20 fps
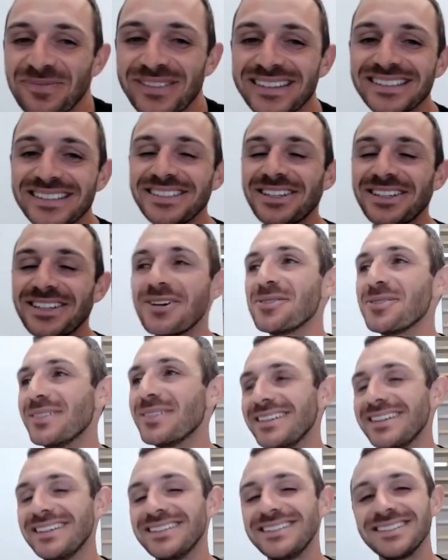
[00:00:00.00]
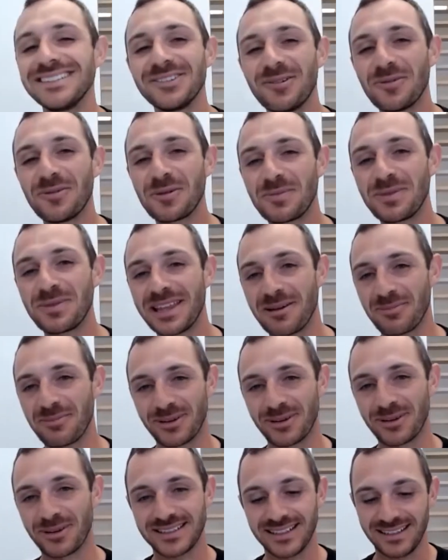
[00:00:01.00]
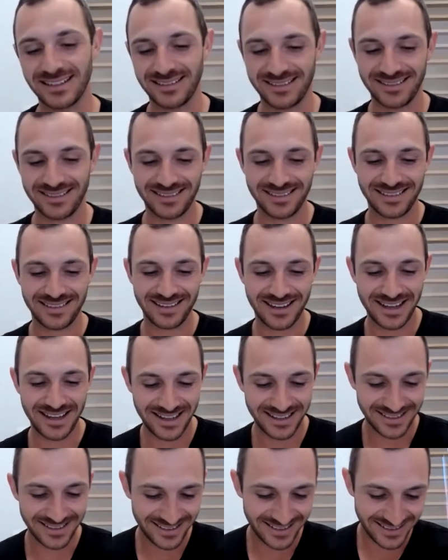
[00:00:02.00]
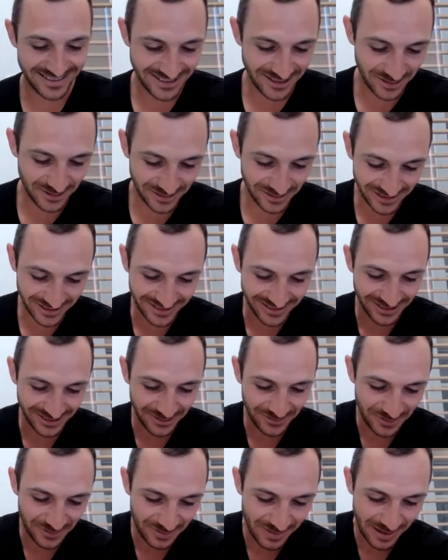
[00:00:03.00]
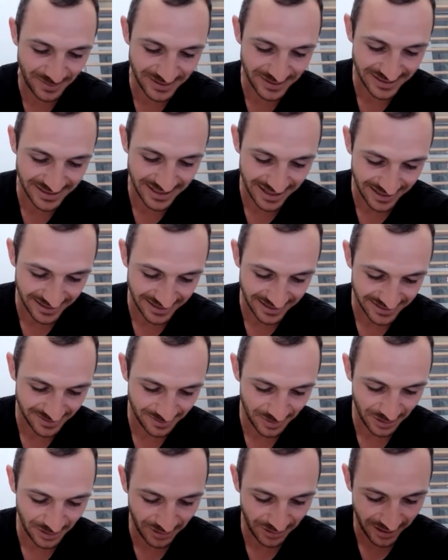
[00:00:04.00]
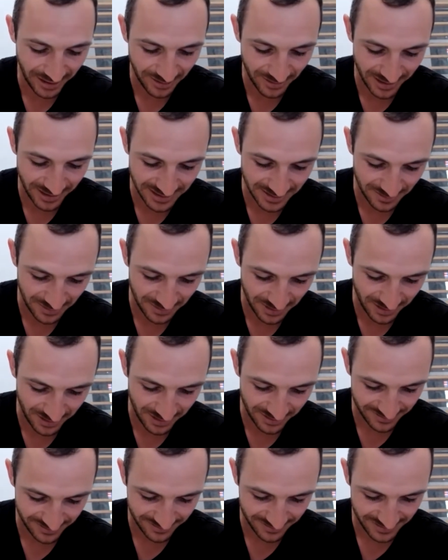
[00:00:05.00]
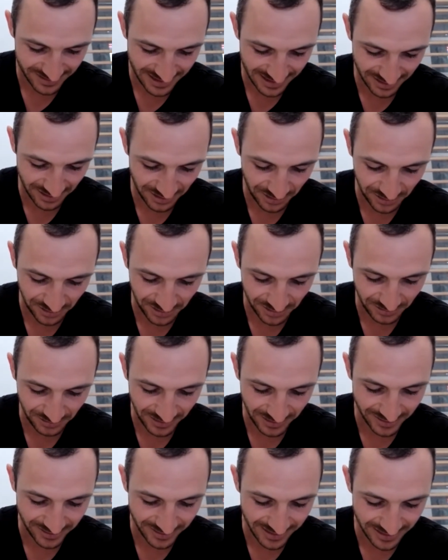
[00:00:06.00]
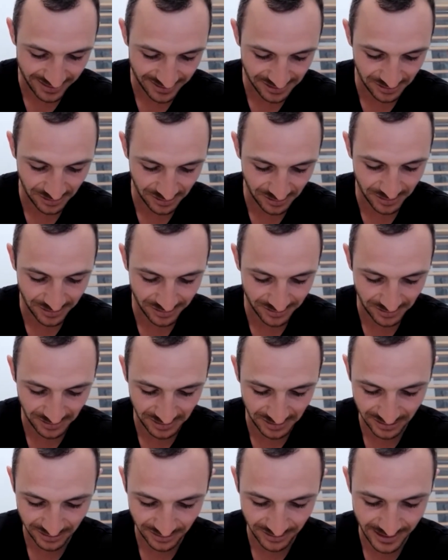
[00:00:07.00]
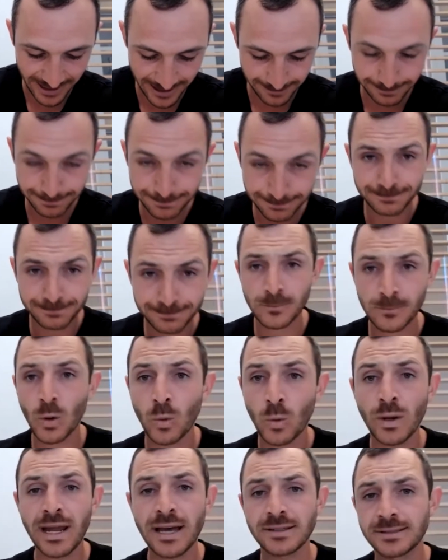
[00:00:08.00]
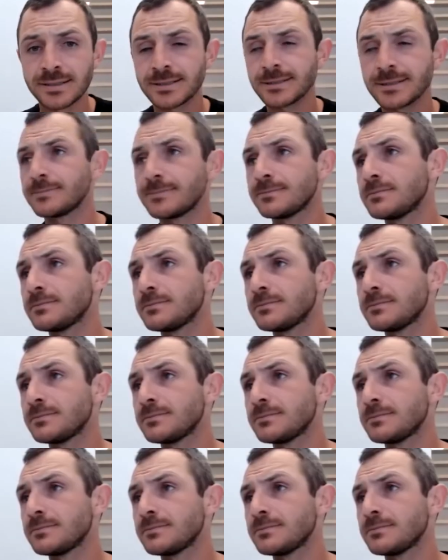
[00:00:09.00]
So you just don't want to be that person. So learn from my mistakes. But great question, Paul. Kind of going on a rant on that. So we'll kill that. What else?